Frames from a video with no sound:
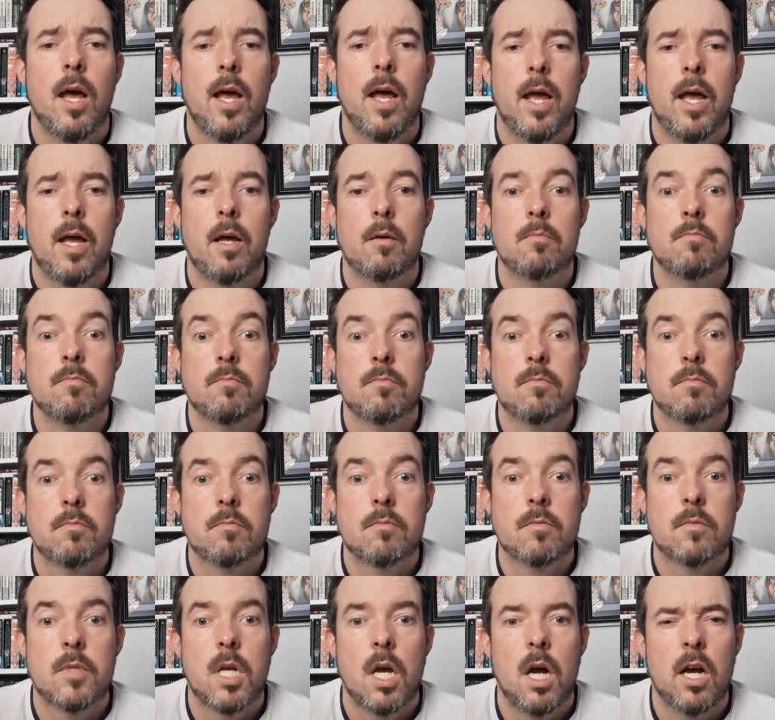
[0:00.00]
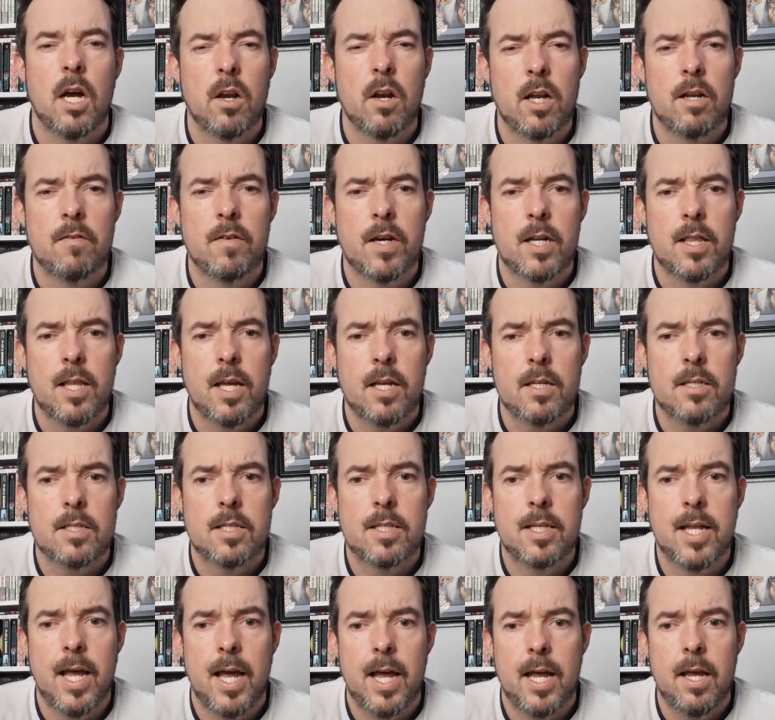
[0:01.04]
I'm going to leave it at that
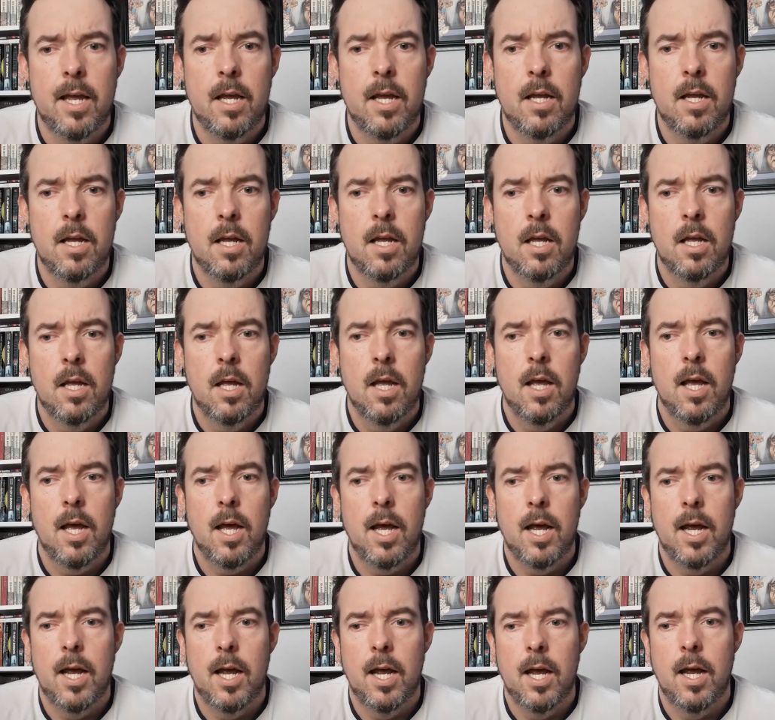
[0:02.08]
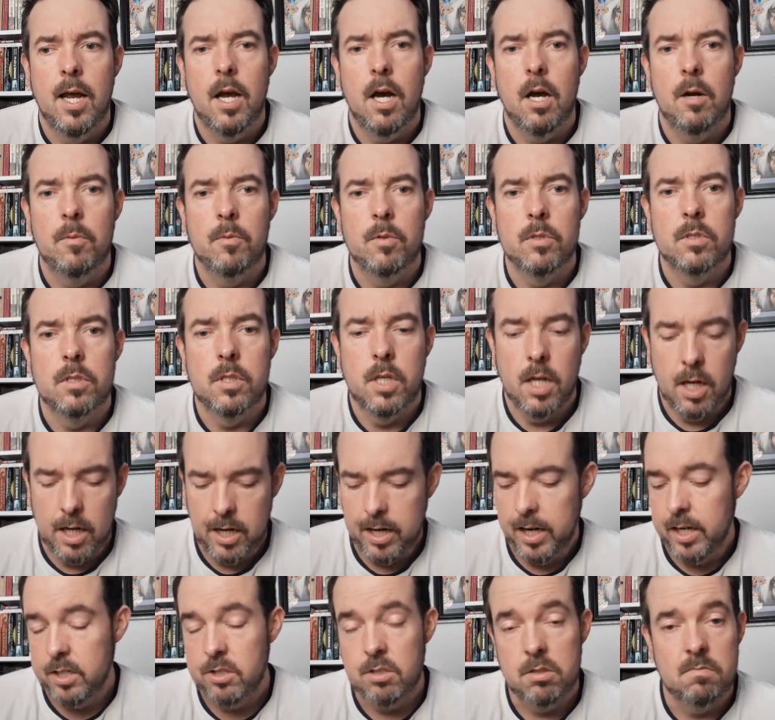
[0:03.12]
today. I will.
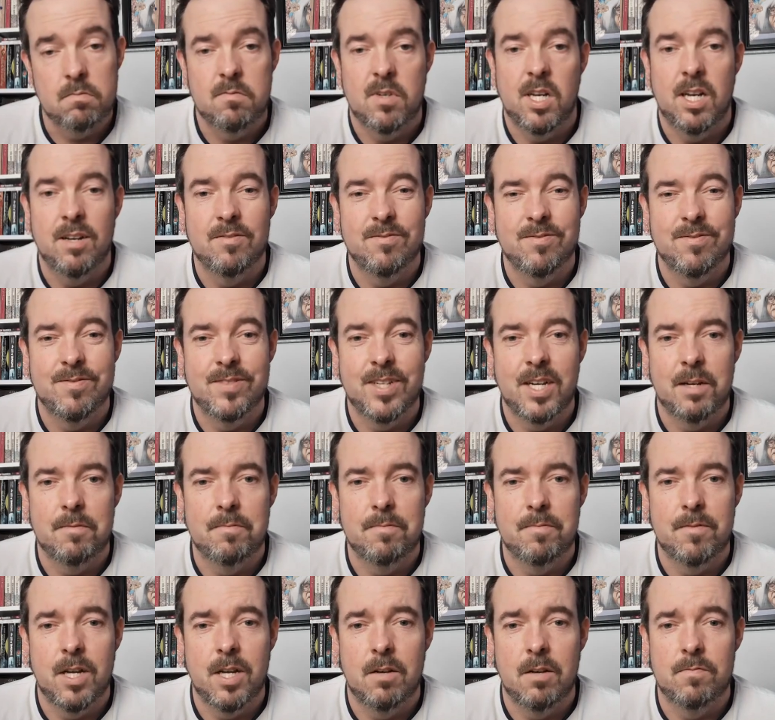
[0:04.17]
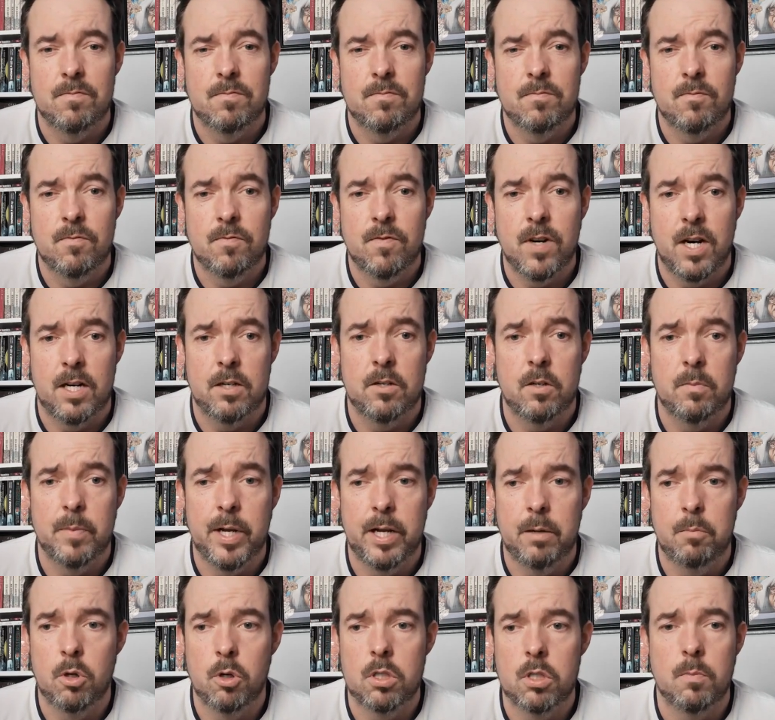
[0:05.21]
I actually I've far too
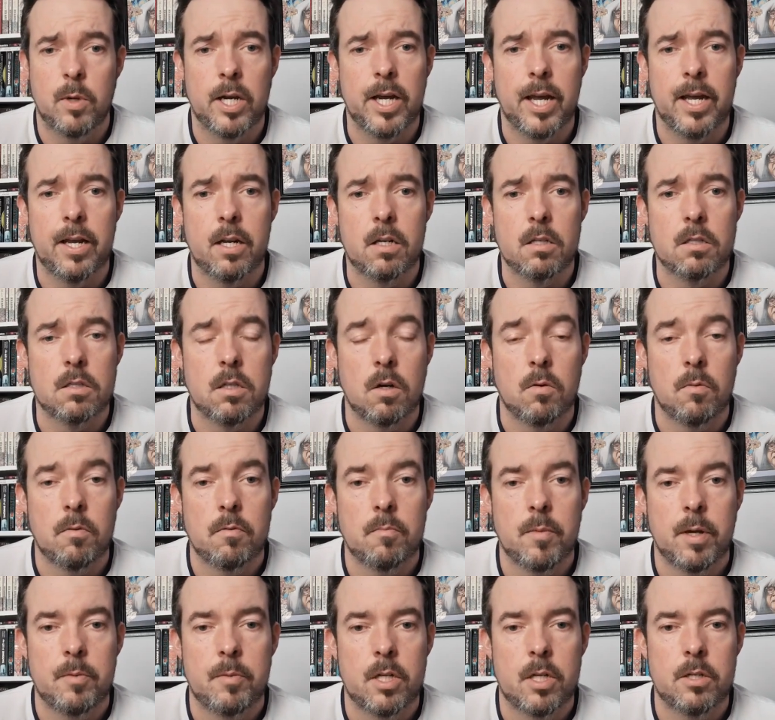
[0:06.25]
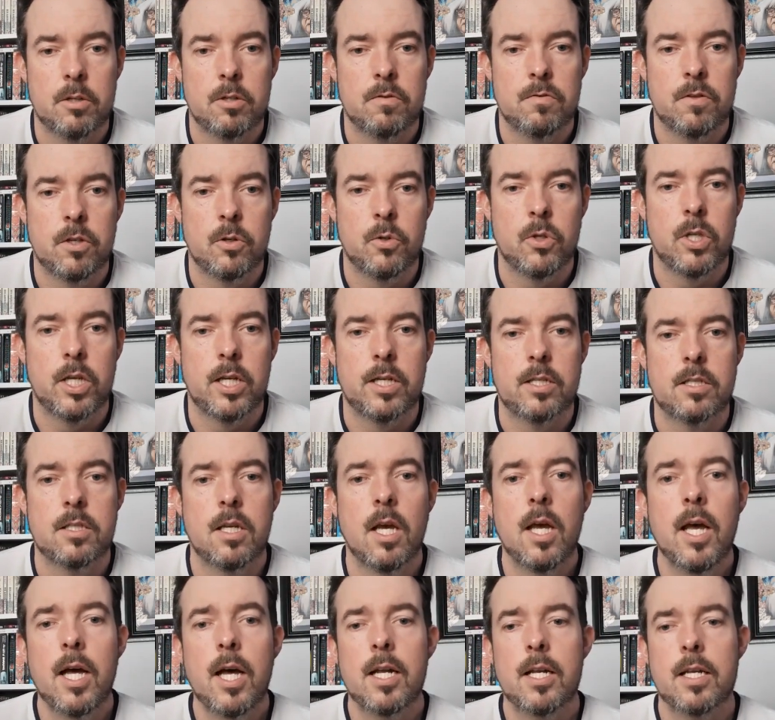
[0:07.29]
many books on my Kindle, so maybe I'll do a few of
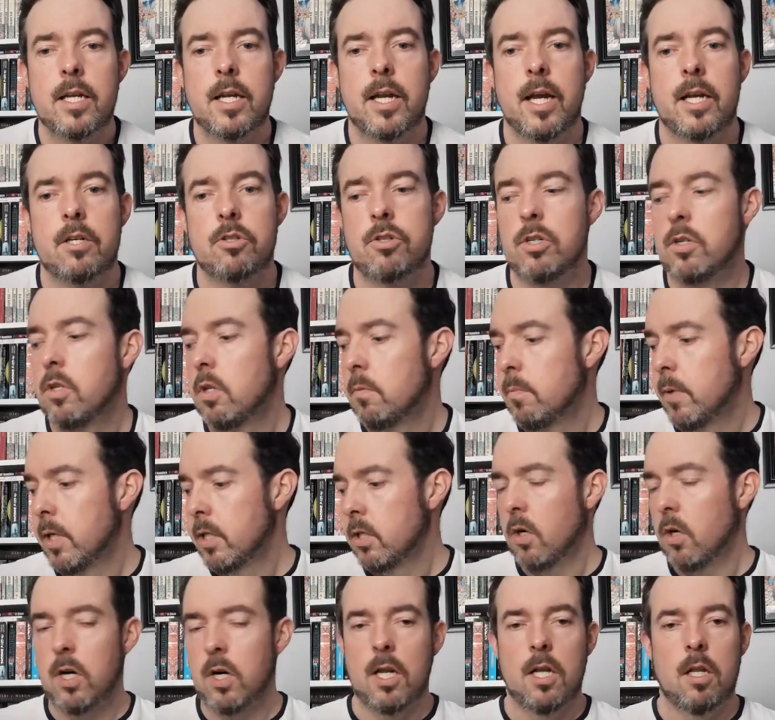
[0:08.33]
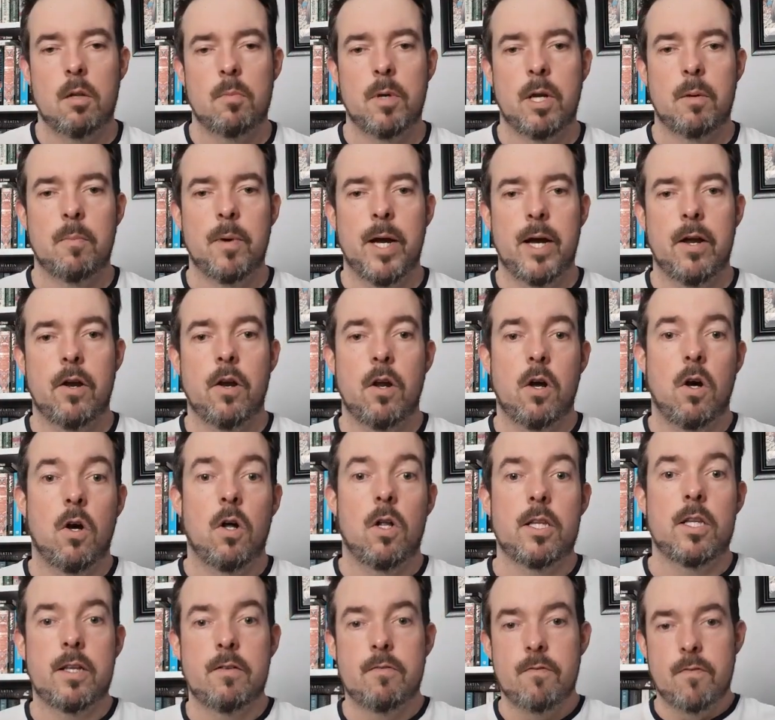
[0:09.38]
these to get through them and talk a little bit about
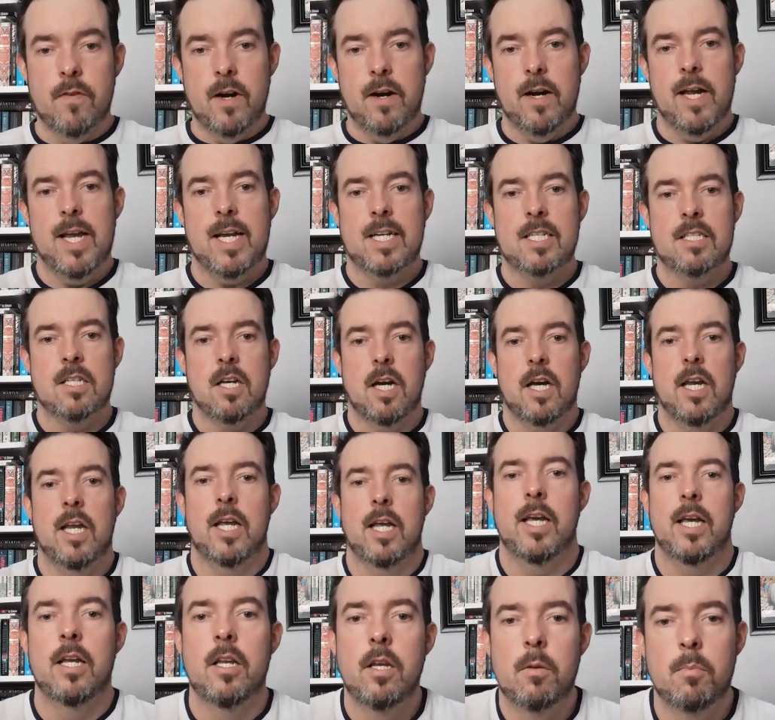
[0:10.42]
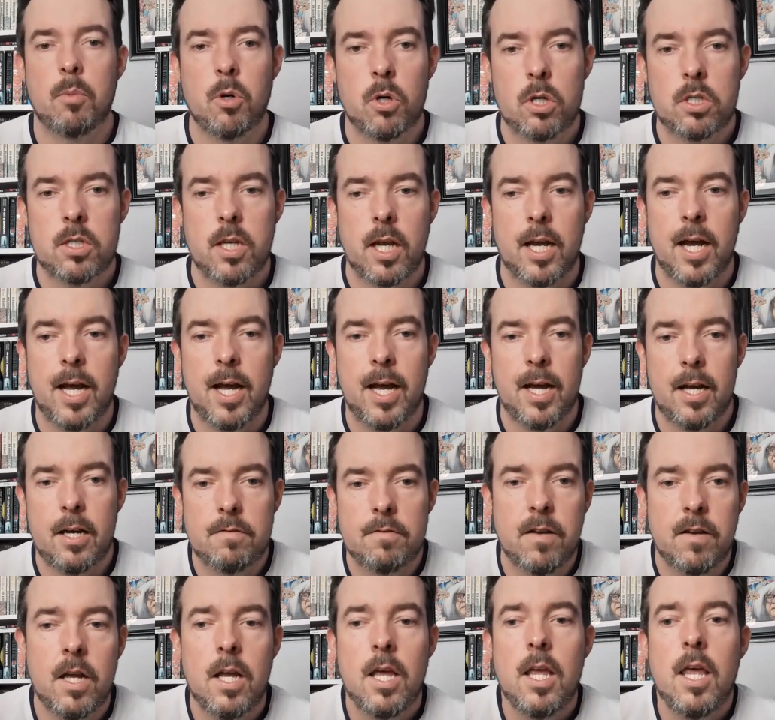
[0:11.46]
all the very exciting indie books I
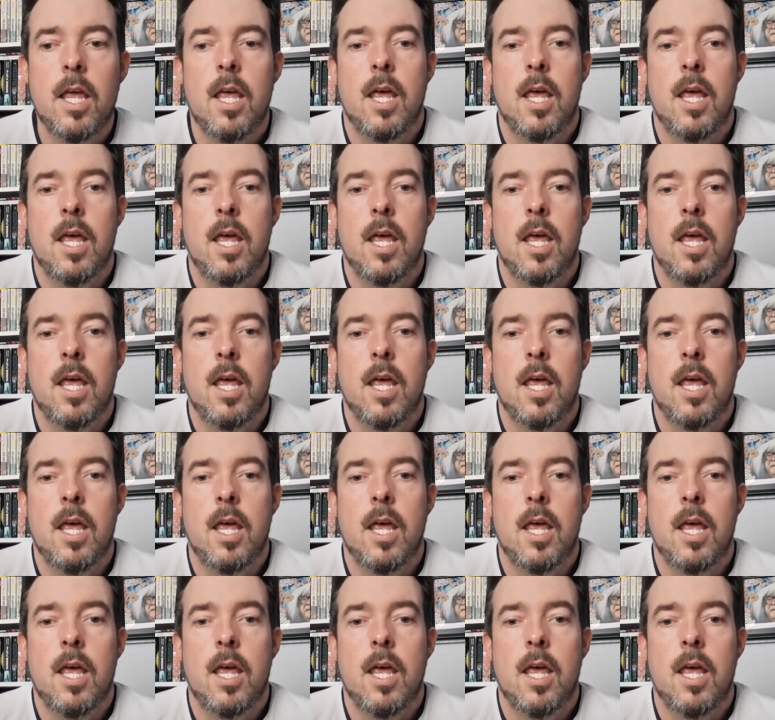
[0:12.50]
have.